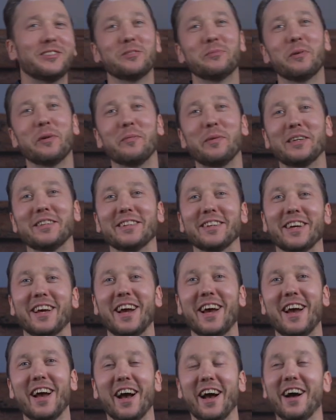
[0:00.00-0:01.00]
super amazing.
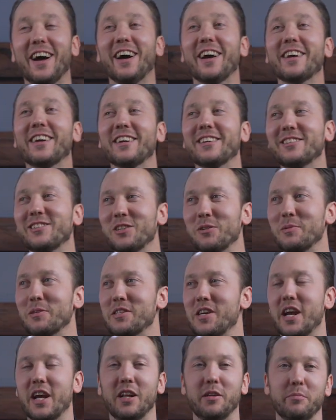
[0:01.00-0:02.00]
I got so
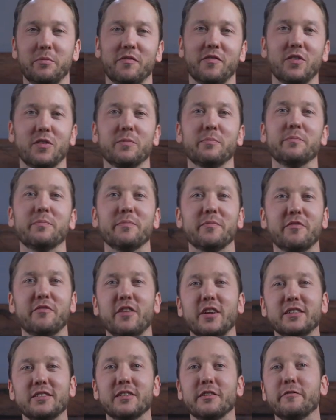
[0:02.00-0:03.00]
much help from
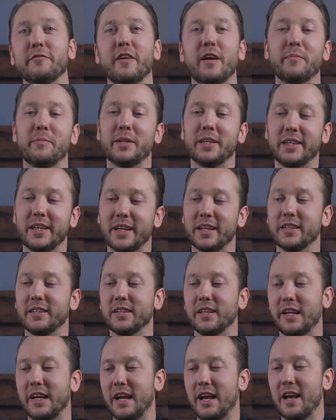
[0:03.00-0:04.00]
friends and family. And
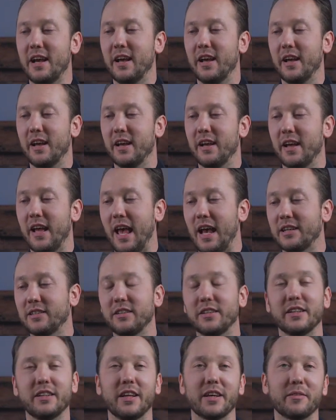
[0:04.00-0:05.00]

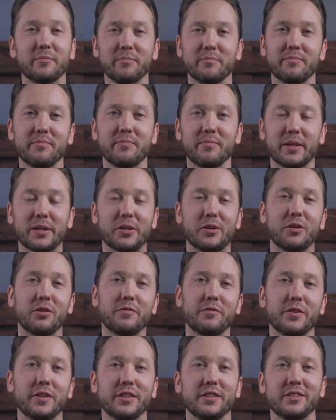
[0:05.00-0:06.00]
actually, like, my
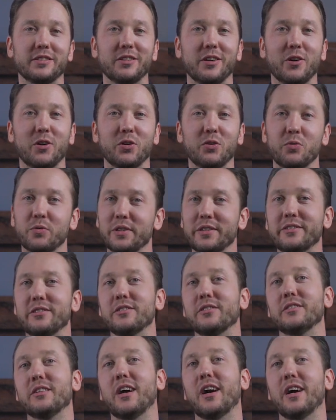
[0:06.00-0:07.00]
girlfriend is the whole
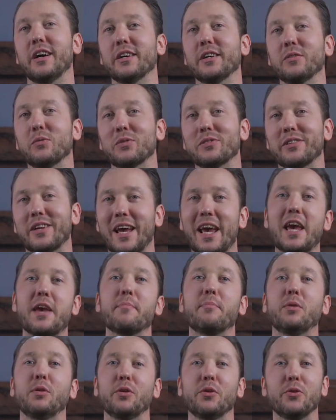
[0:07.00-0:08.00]
reason I was
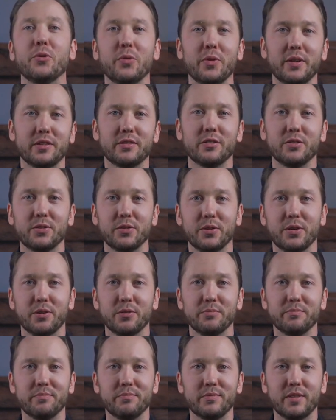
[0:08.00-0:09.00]
able to do it. So, you
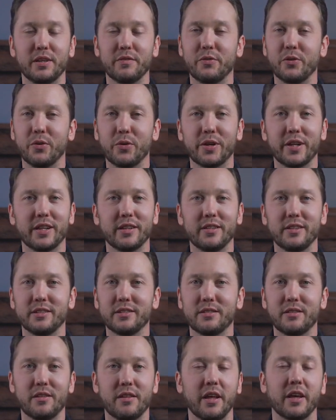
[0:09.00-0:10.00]
know, if you're looking at
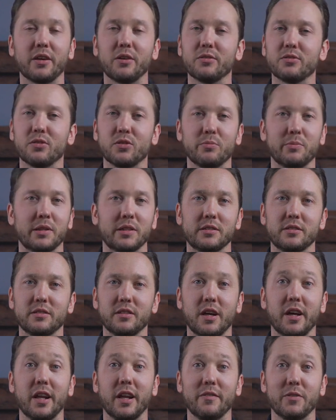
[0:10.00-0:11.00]
this, thank you so much.
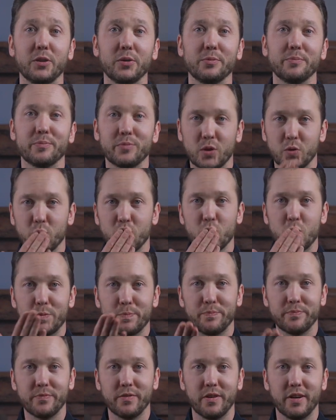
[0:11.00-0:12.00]
I love you.
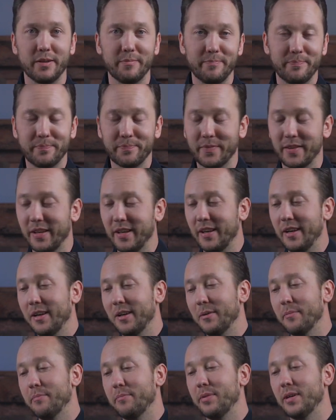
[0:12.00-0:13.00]
All right?
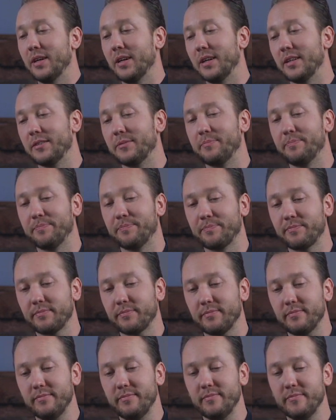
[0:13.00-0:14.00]
But,
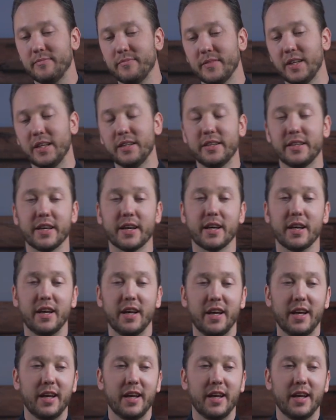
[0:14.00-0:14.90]
yeah.